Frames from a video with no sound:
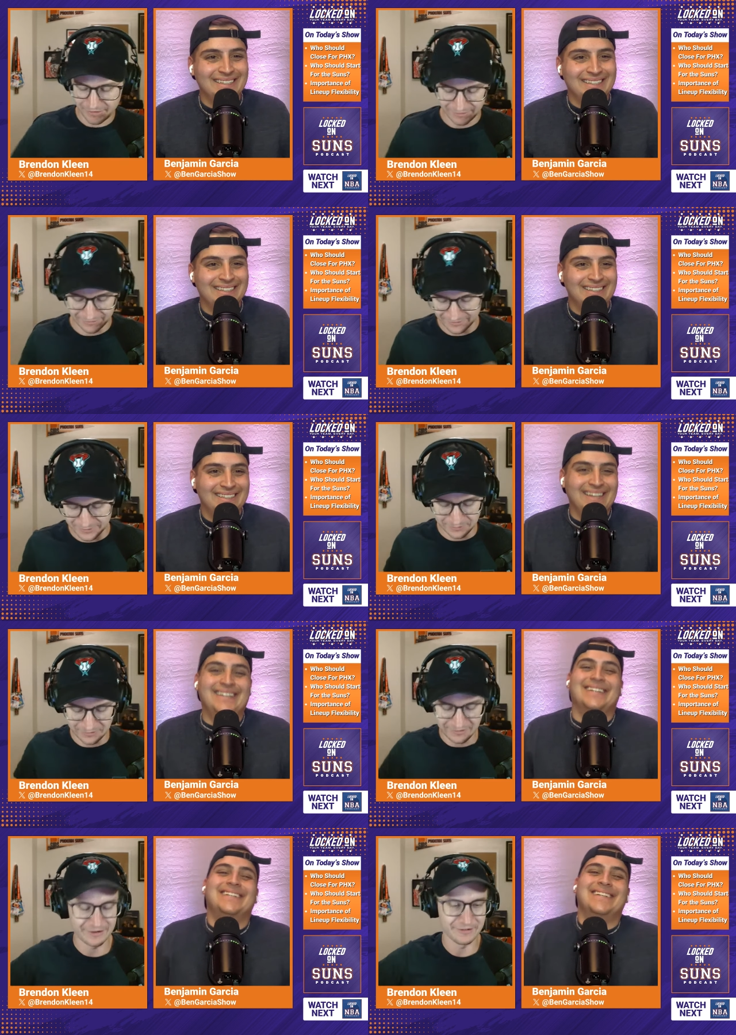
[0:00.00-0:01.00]
Speaker 1: there. Or you
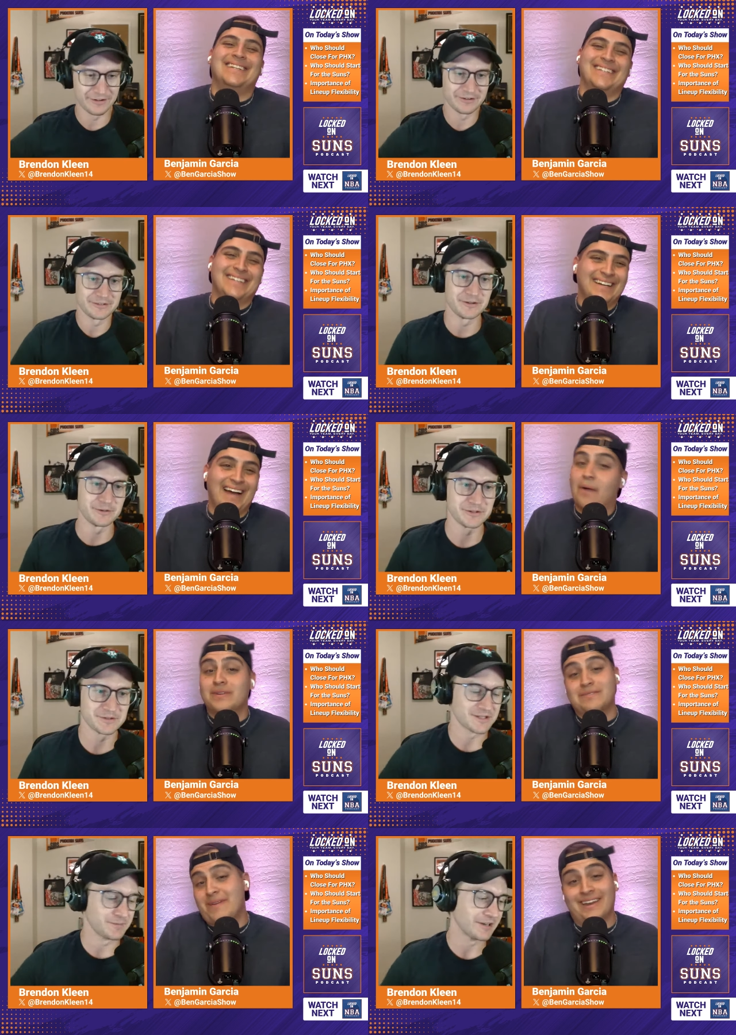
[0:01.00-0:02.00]
were, I don't know. You were. Doing I
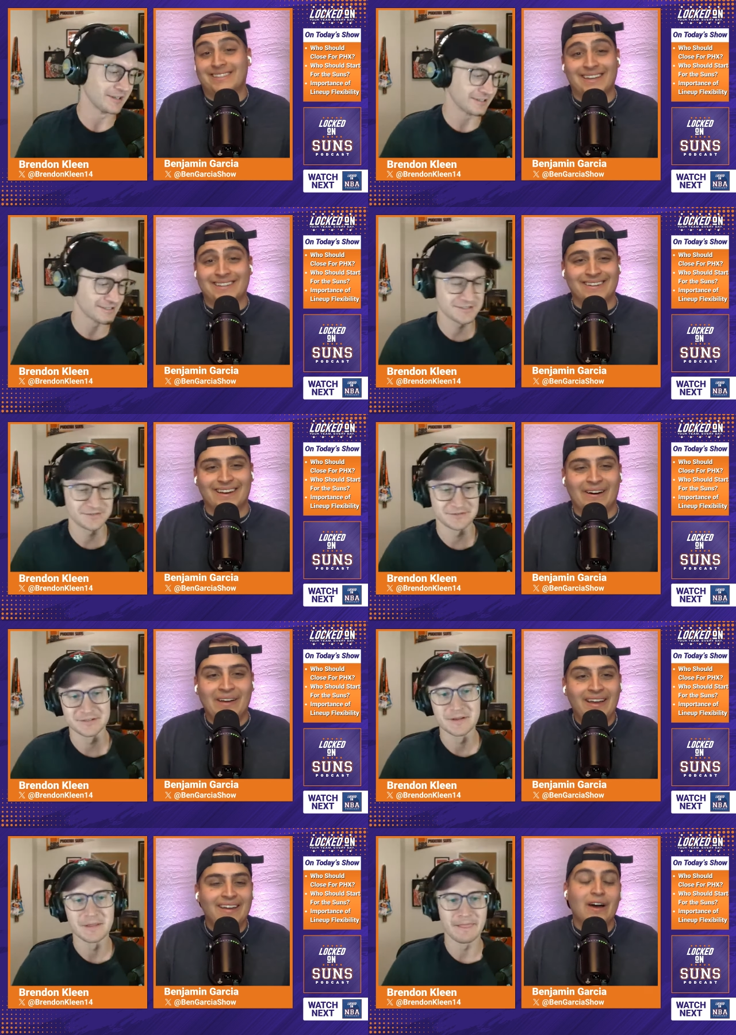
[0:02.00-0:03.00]
wasn't paying attention. Else.
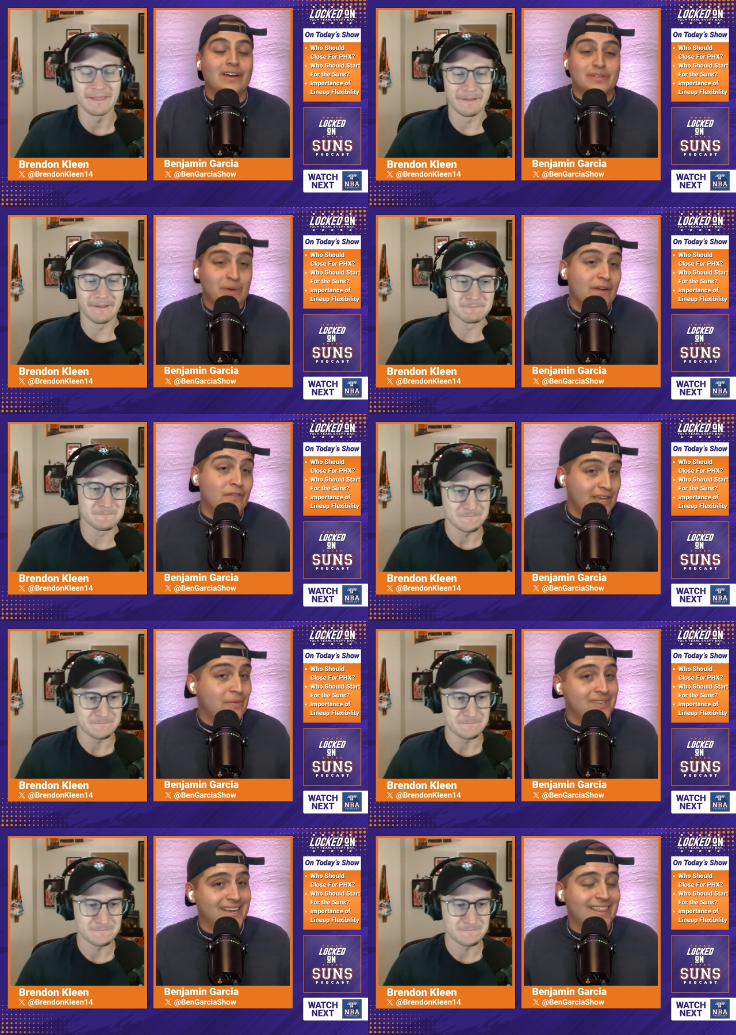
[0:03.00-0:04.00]
No, no, because no. whenever he
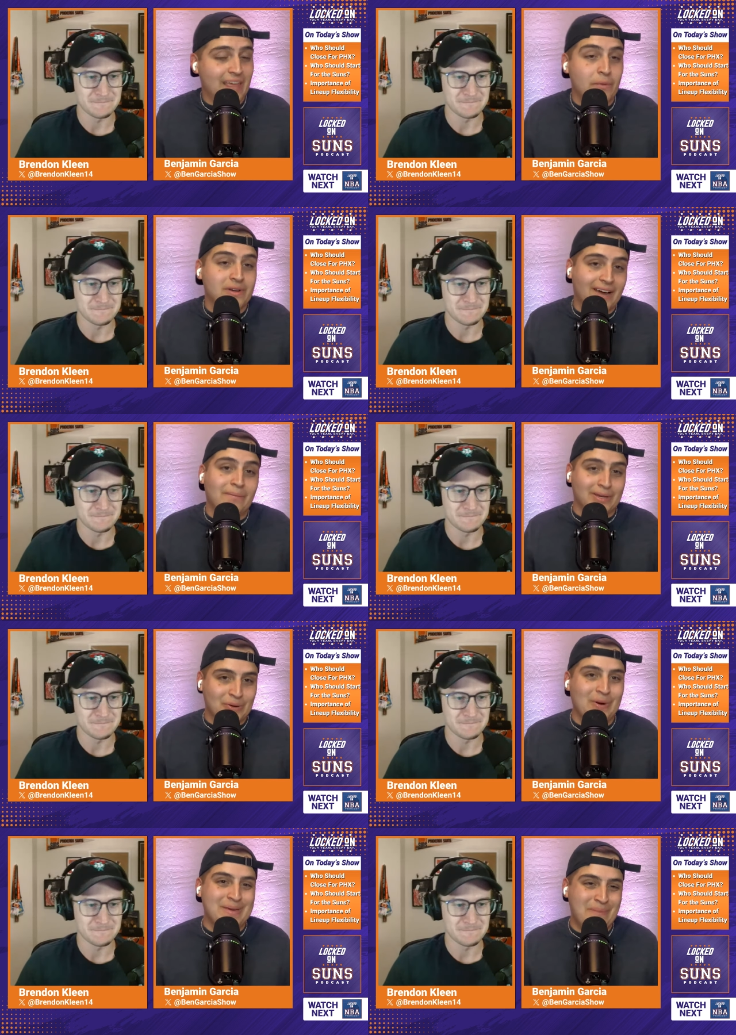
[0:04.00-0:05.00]
was in, they were down by
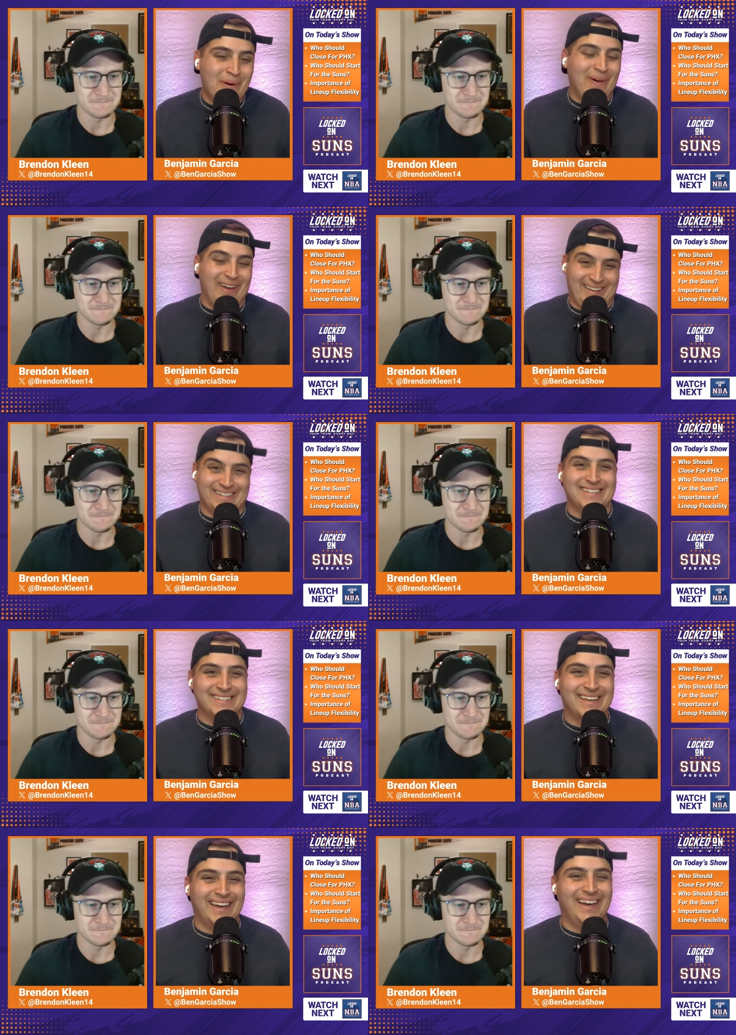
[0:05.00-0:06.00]
twenty points.